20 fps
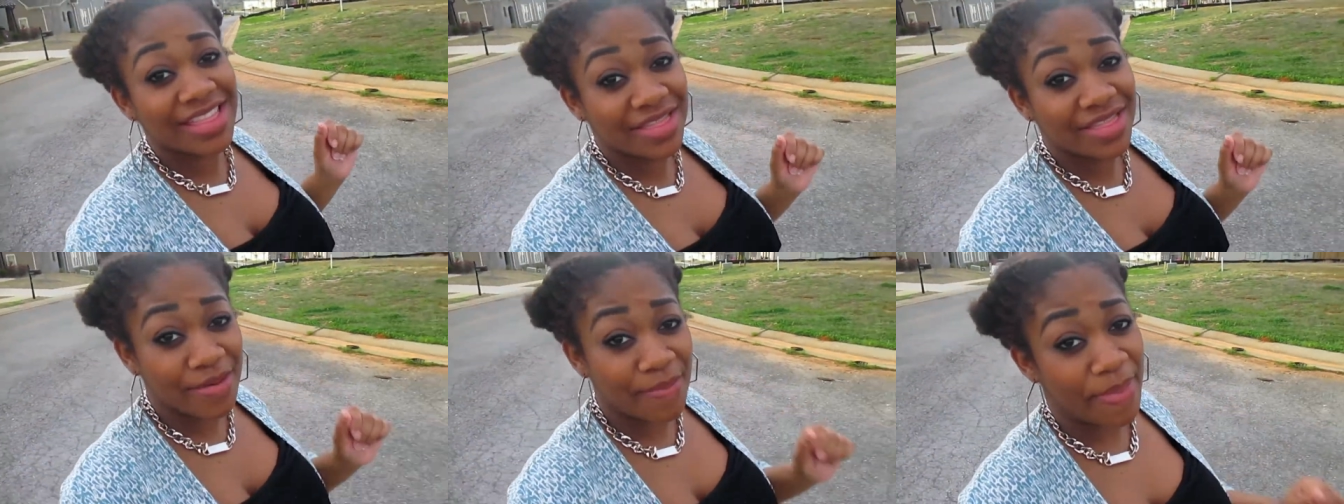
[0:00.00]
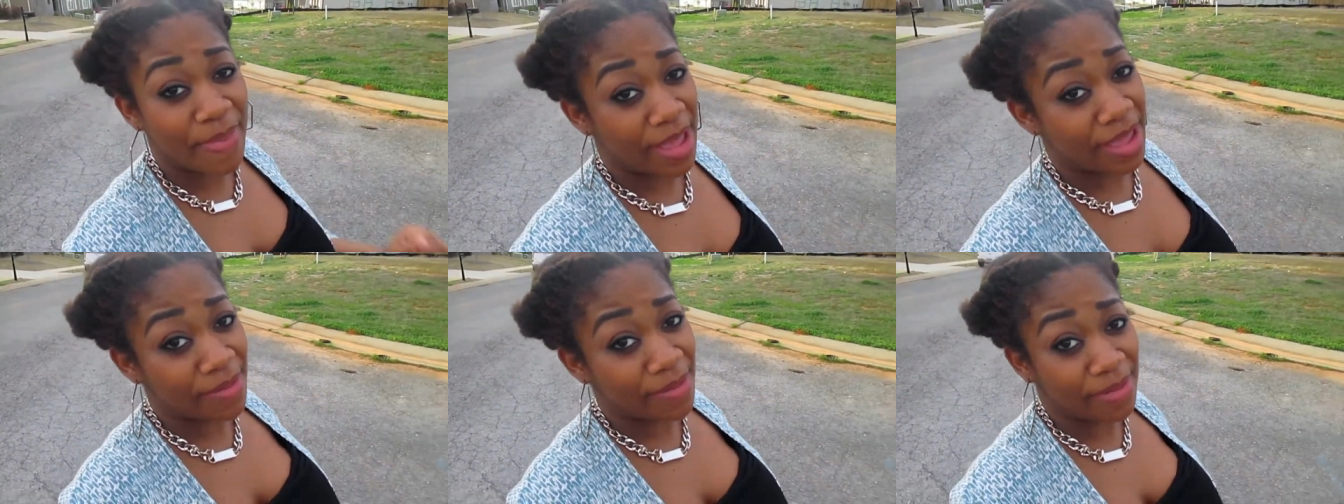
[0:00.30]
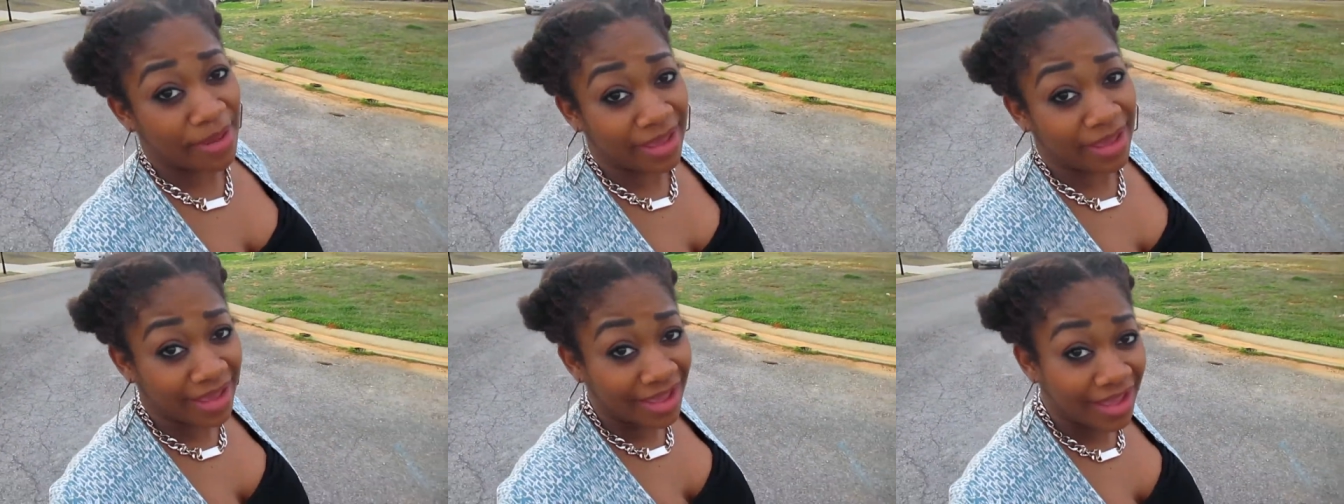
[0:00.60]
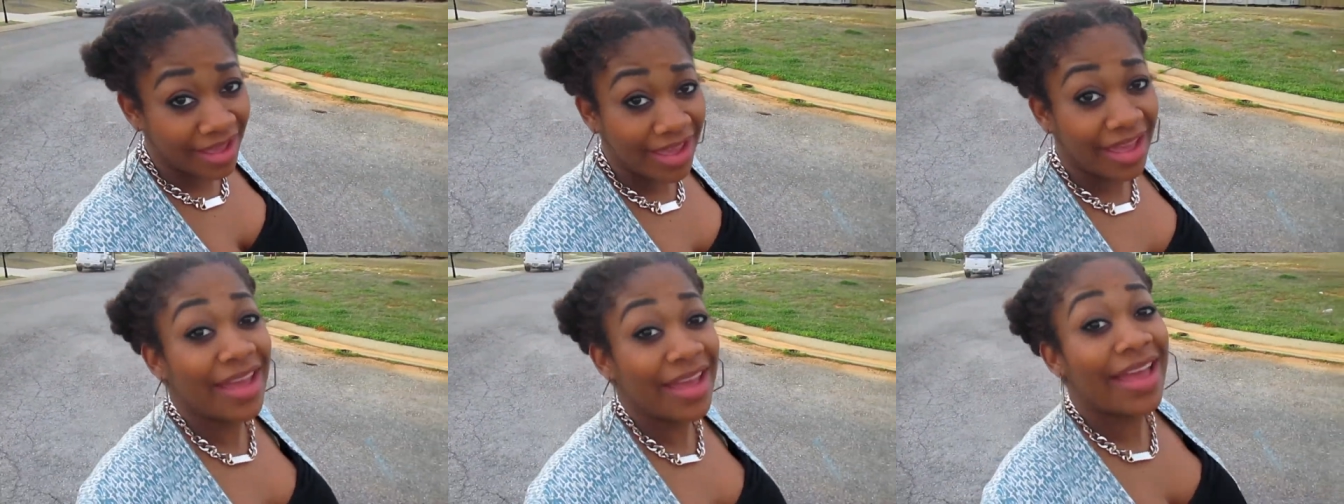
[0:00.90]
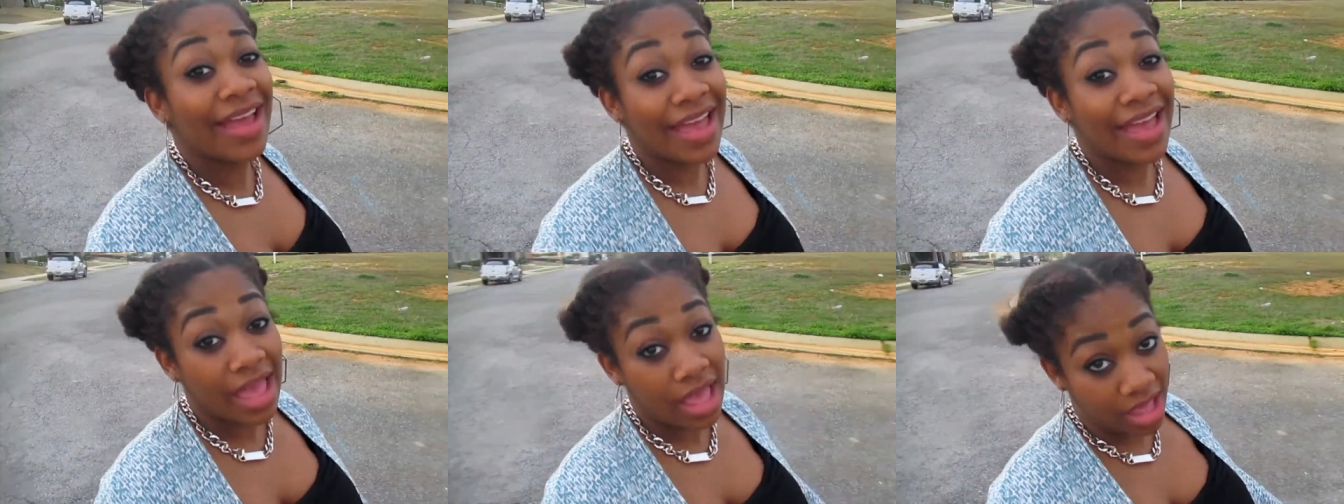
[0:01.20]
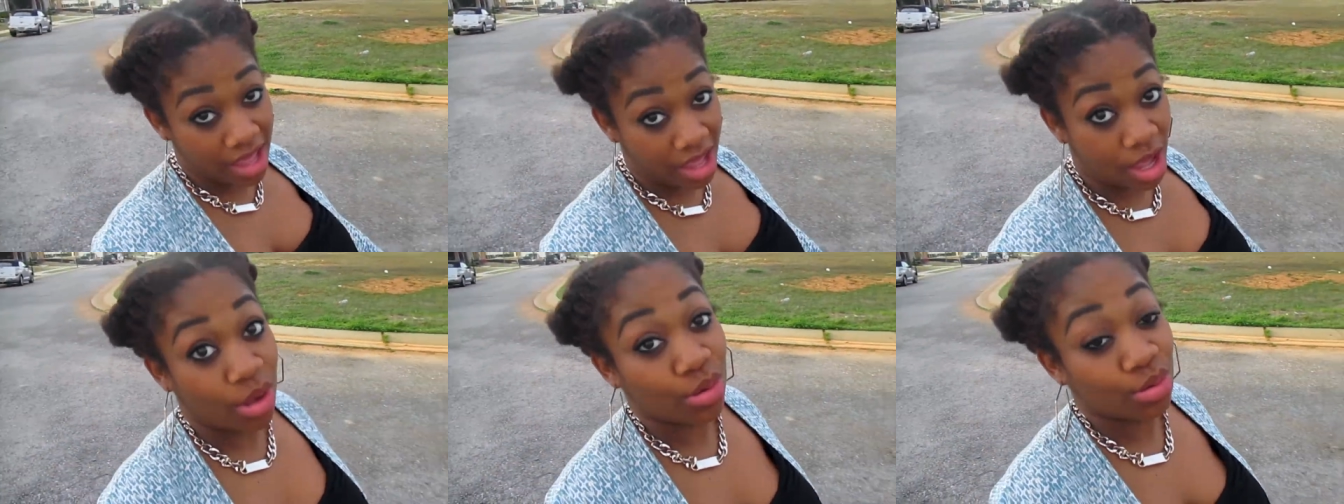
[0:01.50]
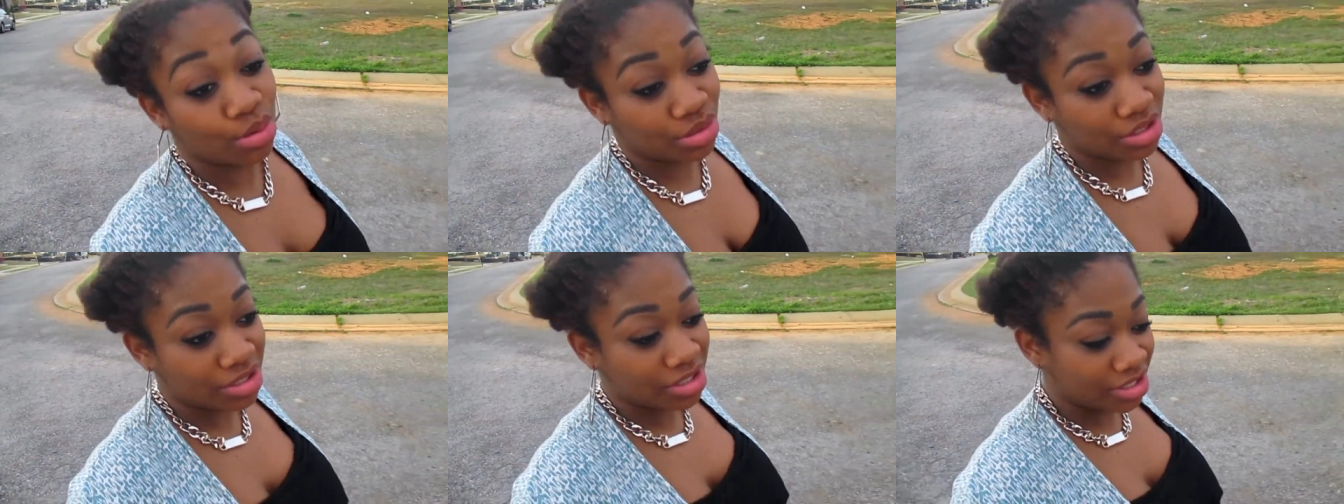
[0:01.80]
the Baby
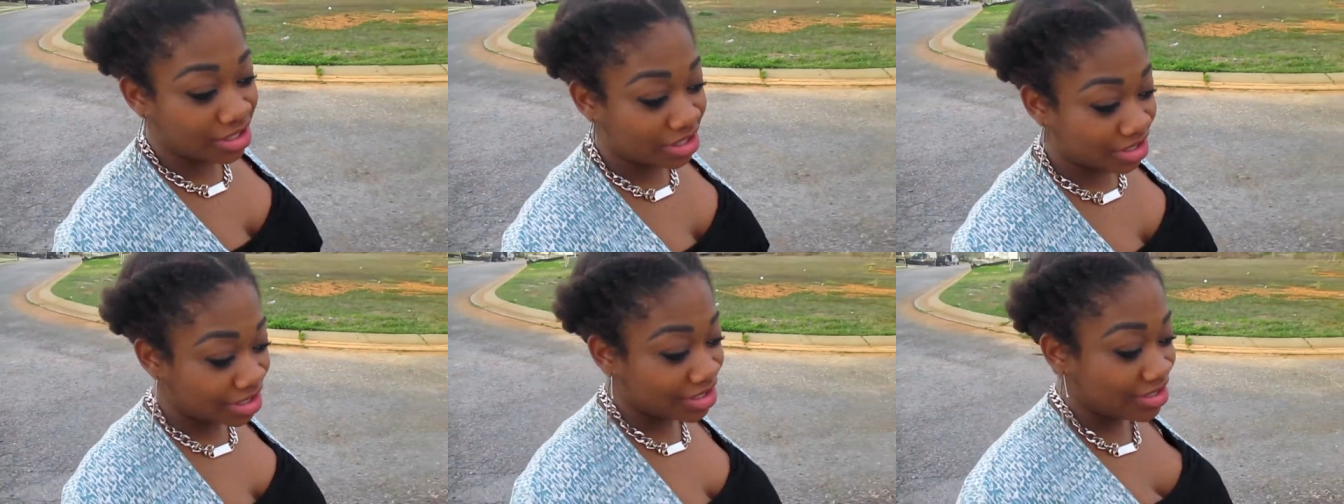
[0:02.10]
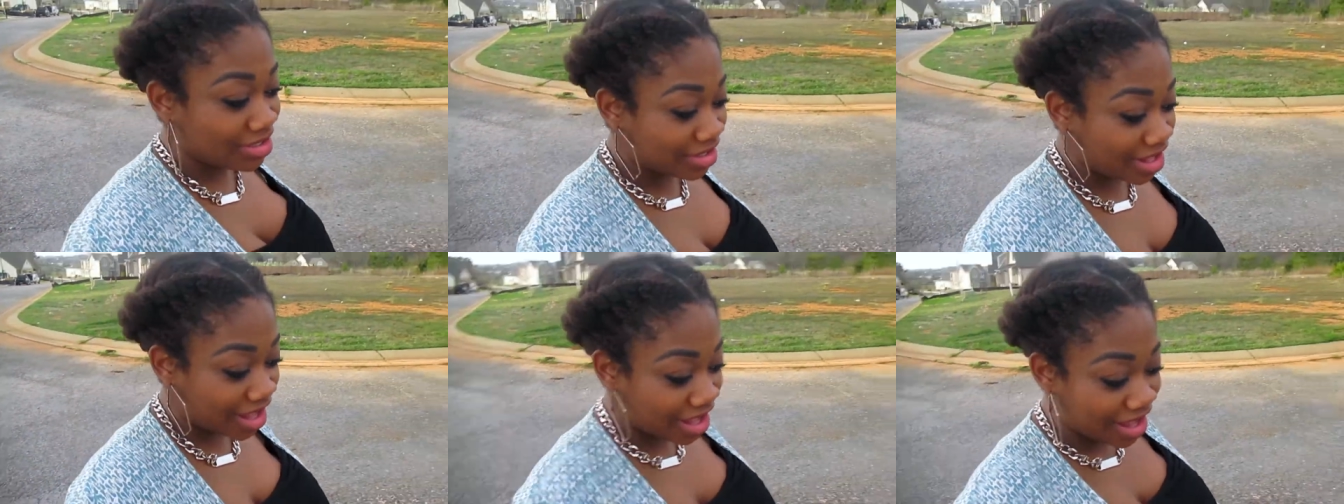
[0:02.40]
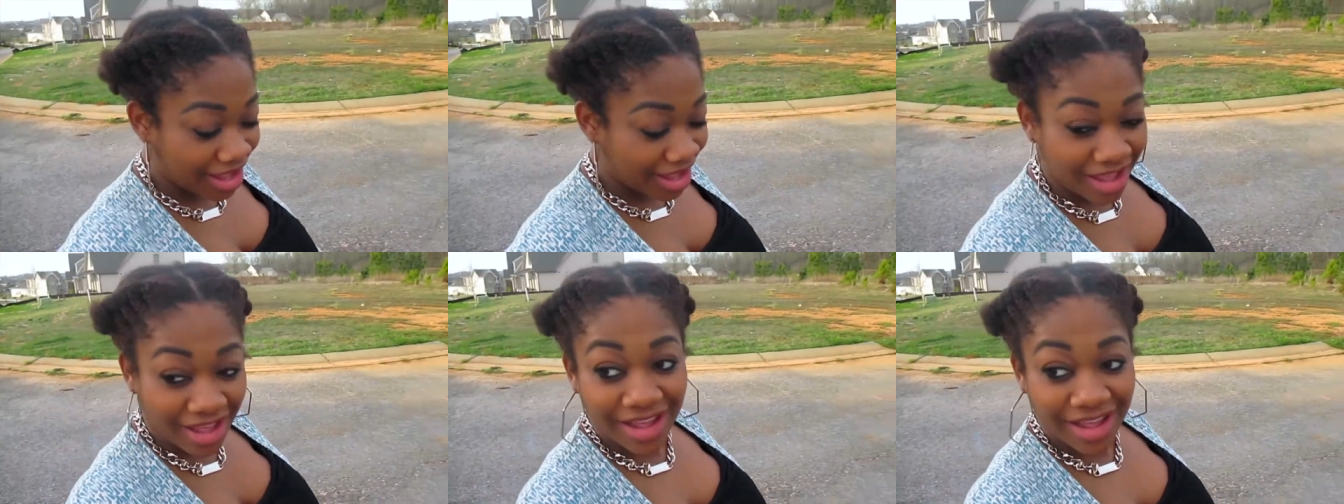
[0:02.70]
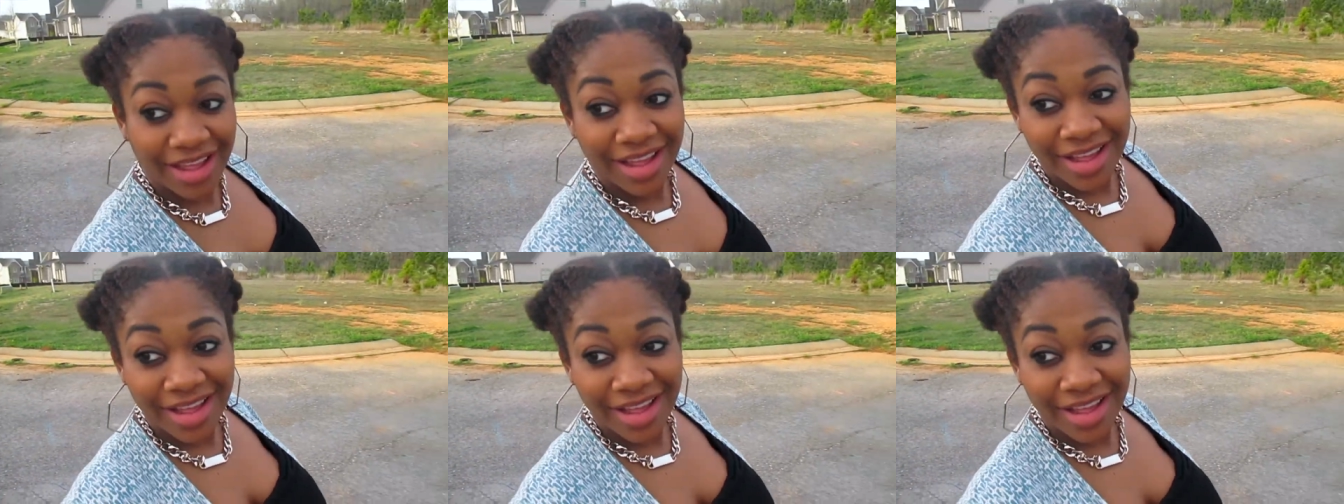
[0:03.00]
Out. Like,